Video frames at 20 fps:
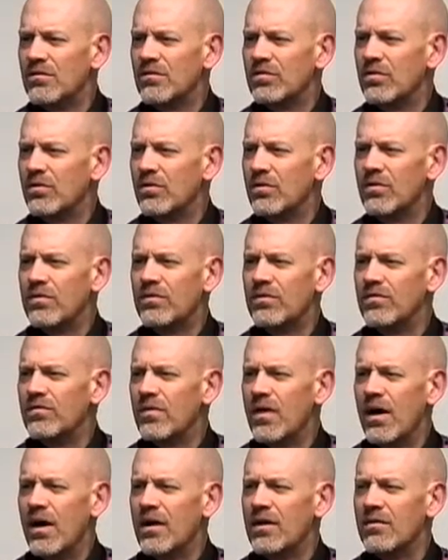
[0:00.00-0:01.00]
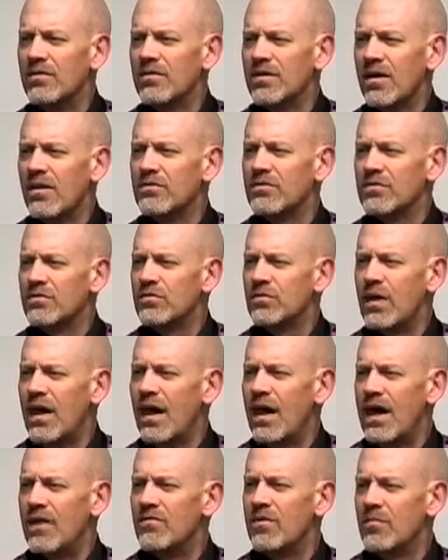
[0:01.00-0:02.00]
truth divine tells us
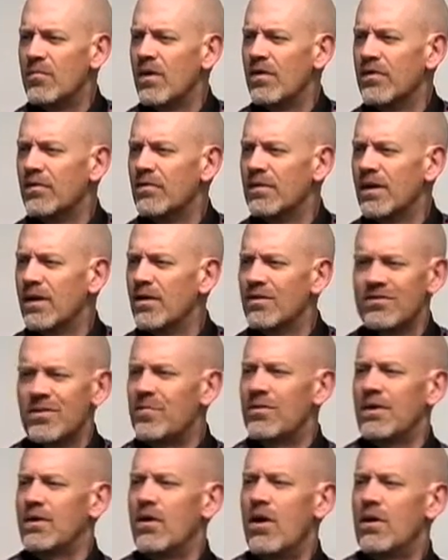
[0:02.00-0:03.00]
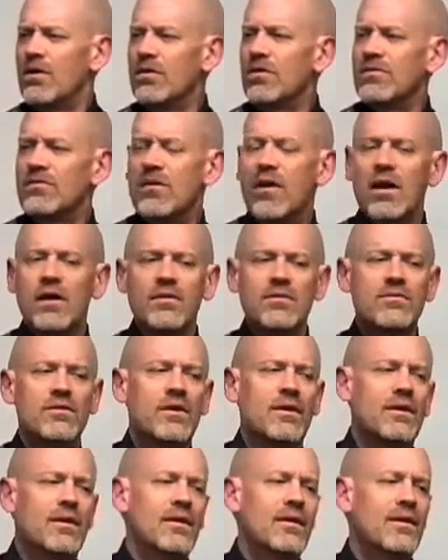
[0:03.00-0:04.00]
I have a mother there. Something along those lines.
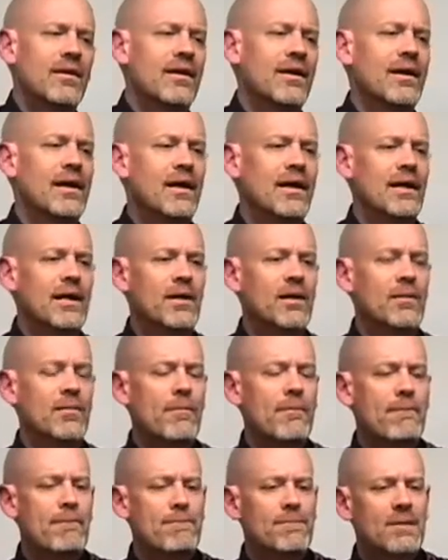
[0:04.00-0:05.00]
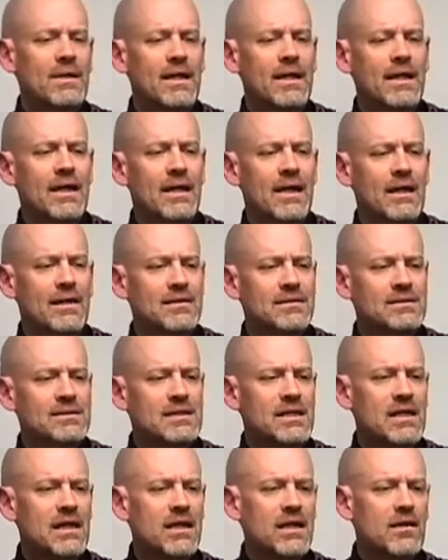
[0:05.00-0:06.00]
Um,
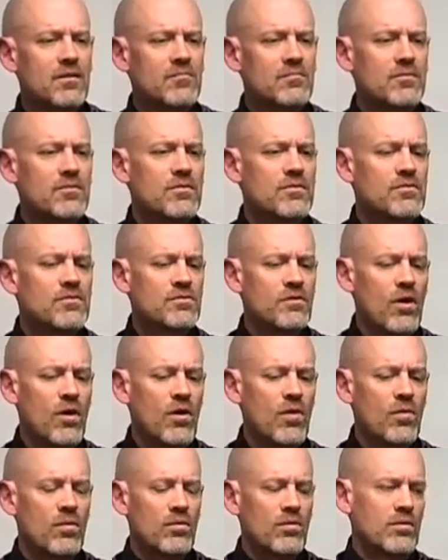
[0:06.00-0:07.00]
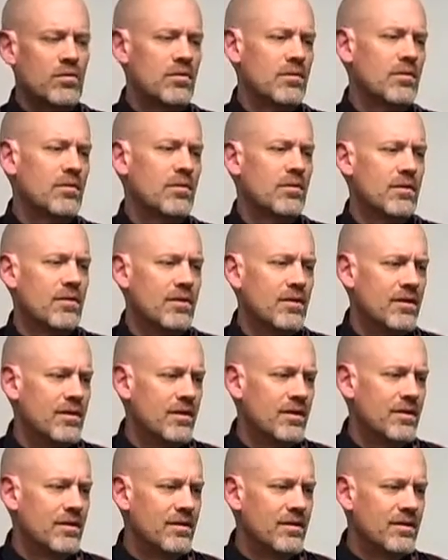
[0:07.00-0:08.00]
and uh, so
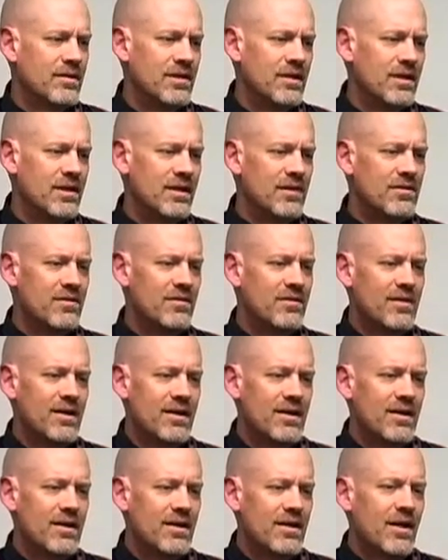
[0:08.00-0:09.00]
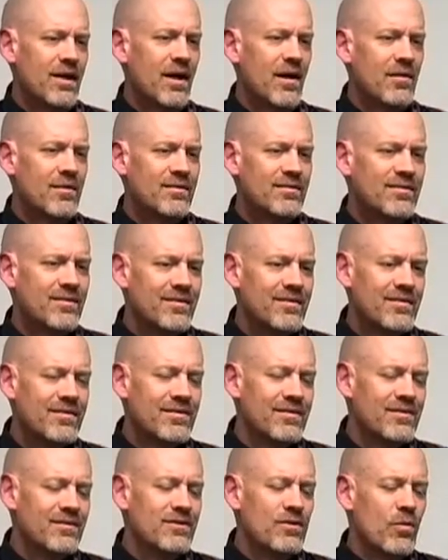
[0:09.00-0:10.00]
the uh,
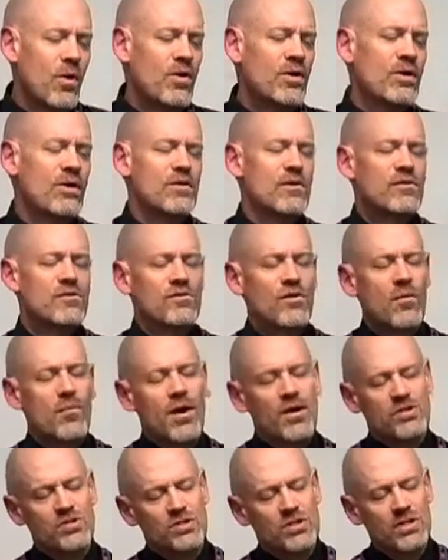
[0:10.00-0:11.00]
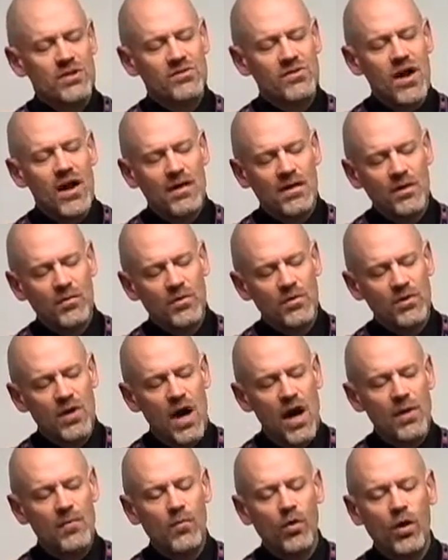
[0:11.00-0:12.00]
you won't hear this so much in talking with
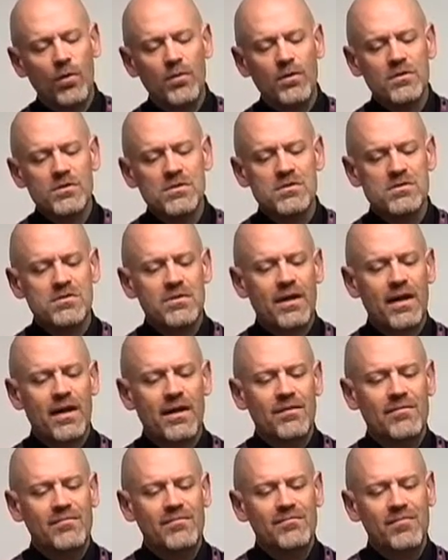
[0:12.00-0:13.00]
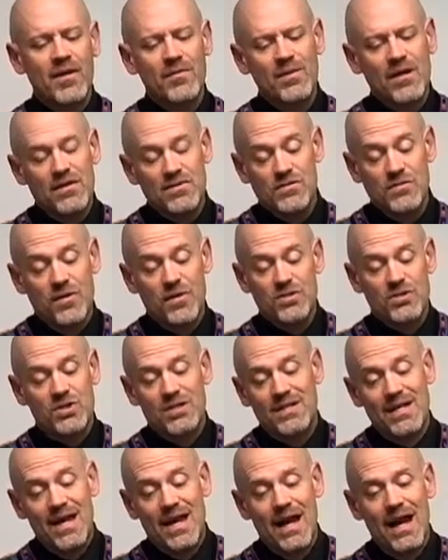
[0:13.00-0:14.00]
non-Mormons, and maybe not so much
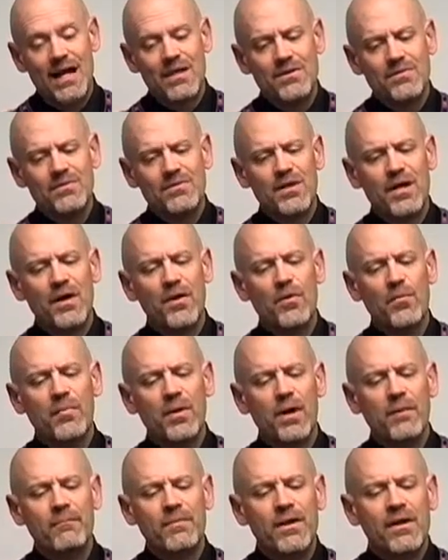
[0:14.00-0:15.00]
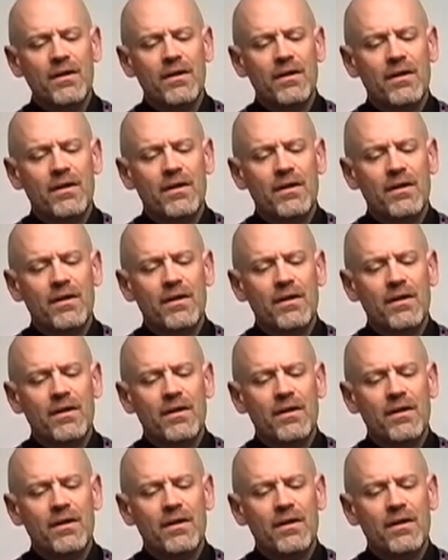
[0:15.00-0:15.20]
today. I don't know, but